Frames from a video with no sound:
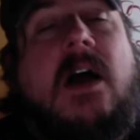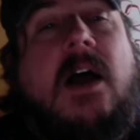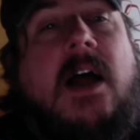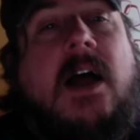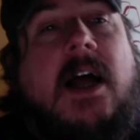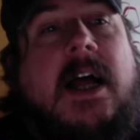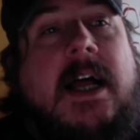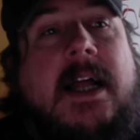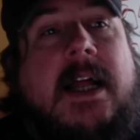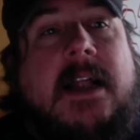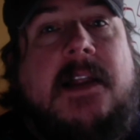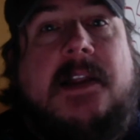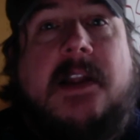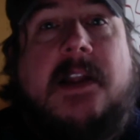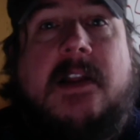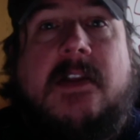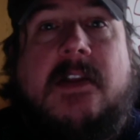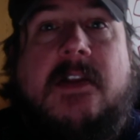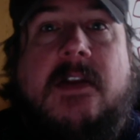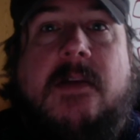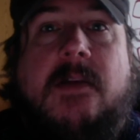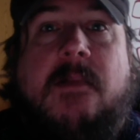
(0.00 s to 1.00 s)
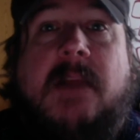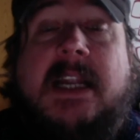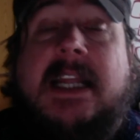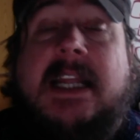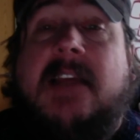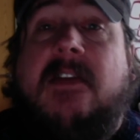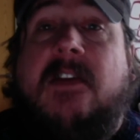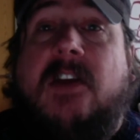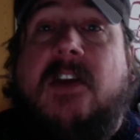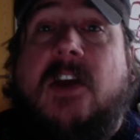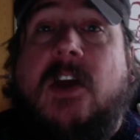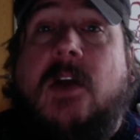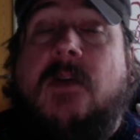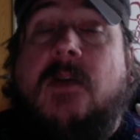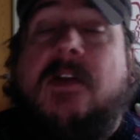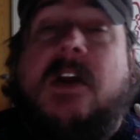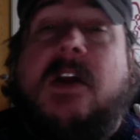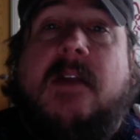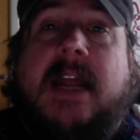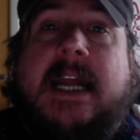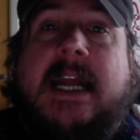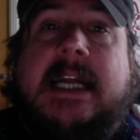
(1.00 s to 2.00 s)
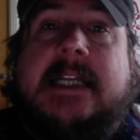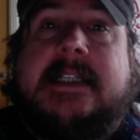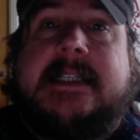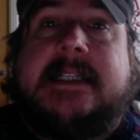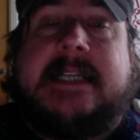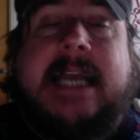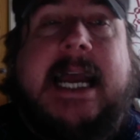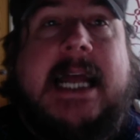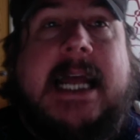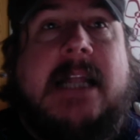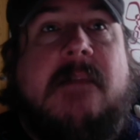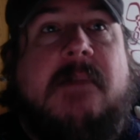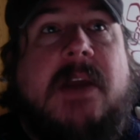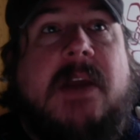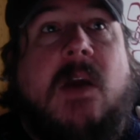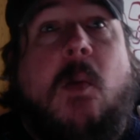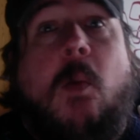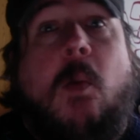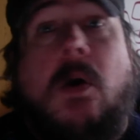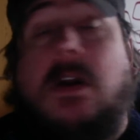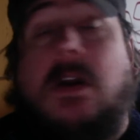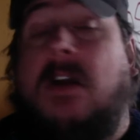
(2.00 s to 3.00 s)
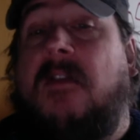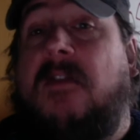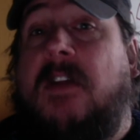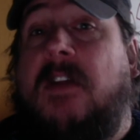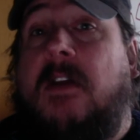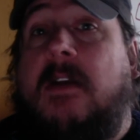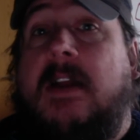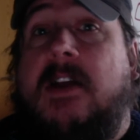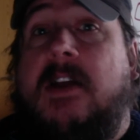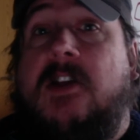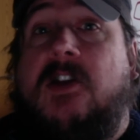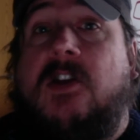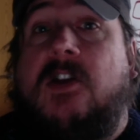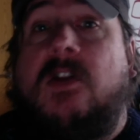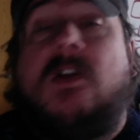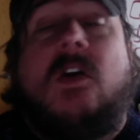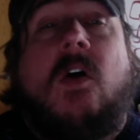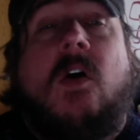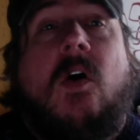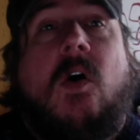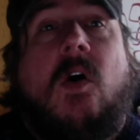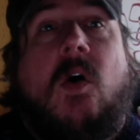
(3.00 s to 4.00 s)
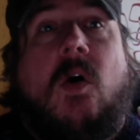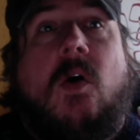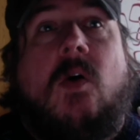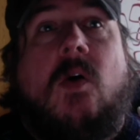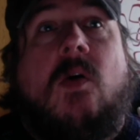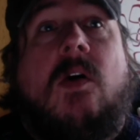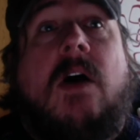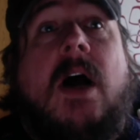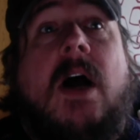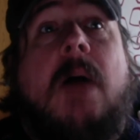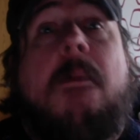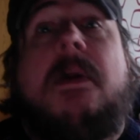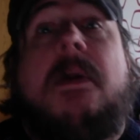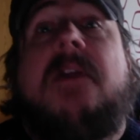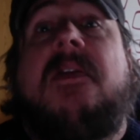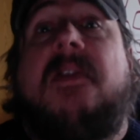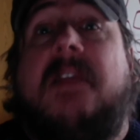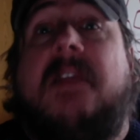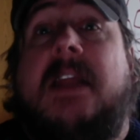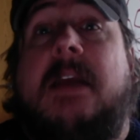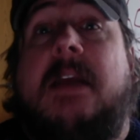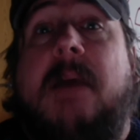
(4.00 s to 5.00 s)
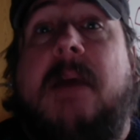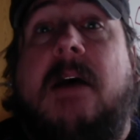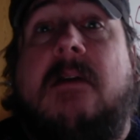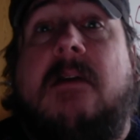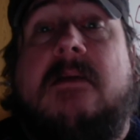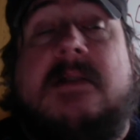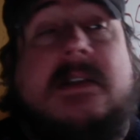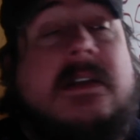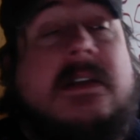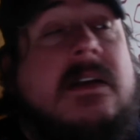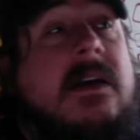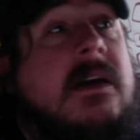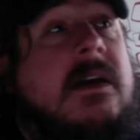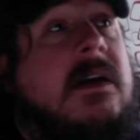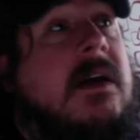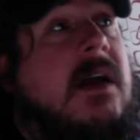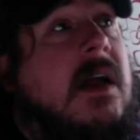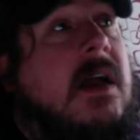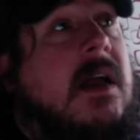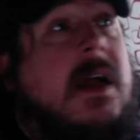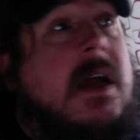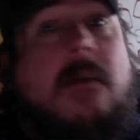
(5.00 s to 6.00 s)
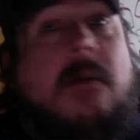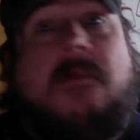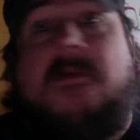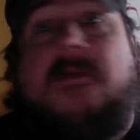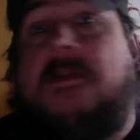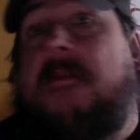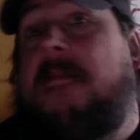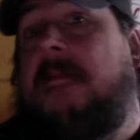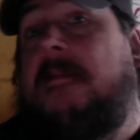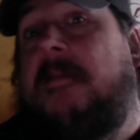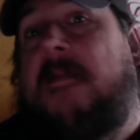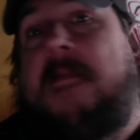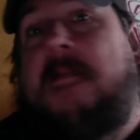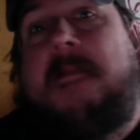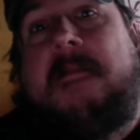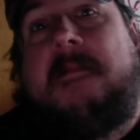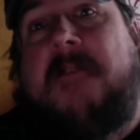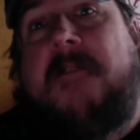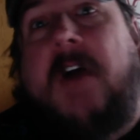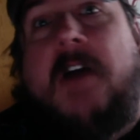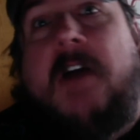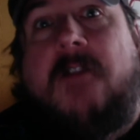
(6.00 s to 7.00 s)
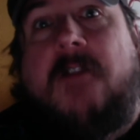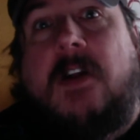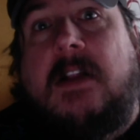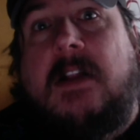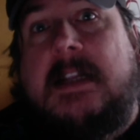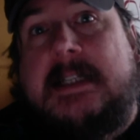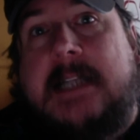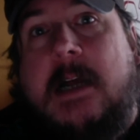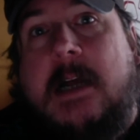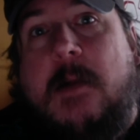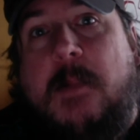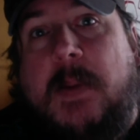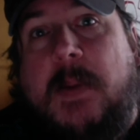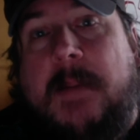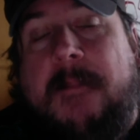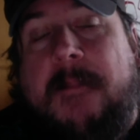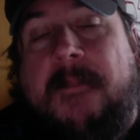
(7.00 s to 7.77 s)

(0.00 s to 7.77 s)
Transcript: And the money that you donate can be a one-off donation or a monthly amount from $5 up